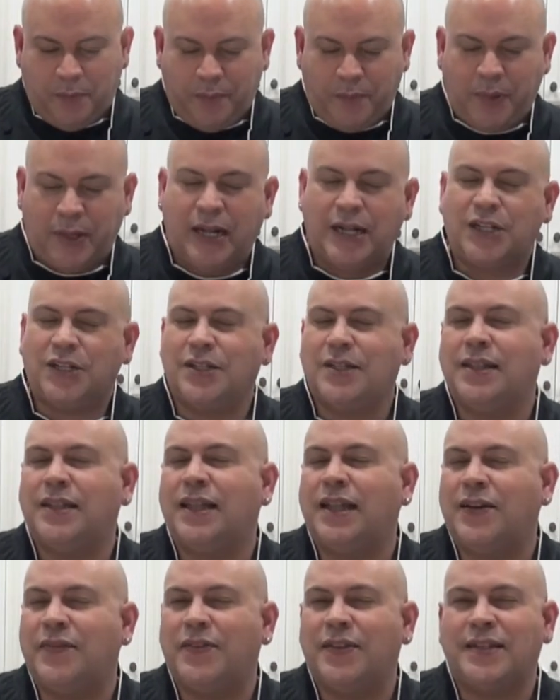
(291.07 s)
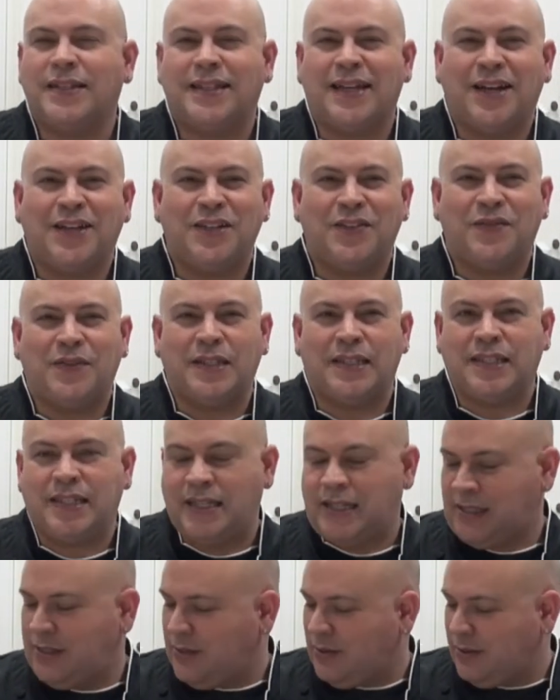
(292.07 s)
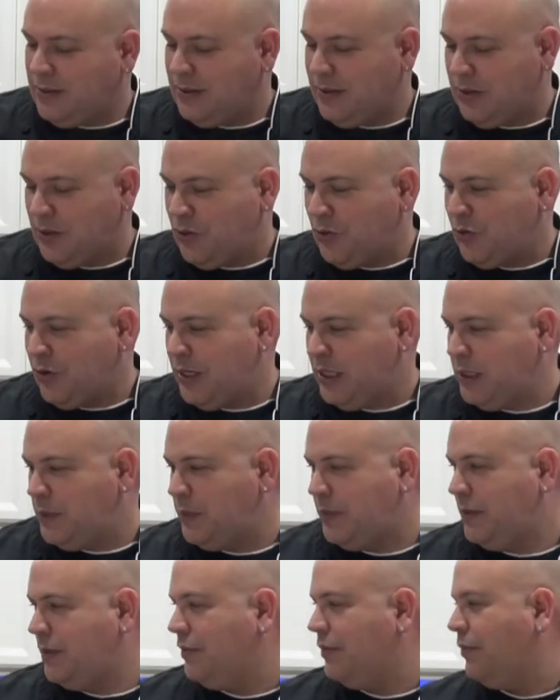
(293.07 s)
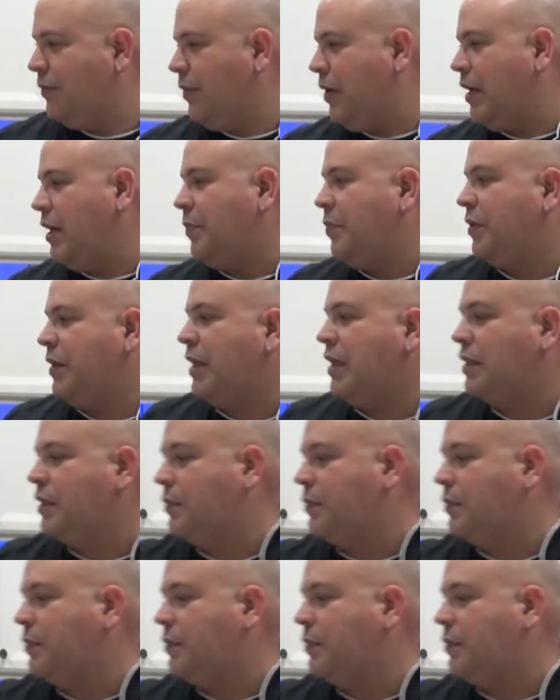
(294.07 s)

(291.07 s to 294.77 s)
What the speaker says: But I just love the sound of the sizzle, the crisp. Where'd I put that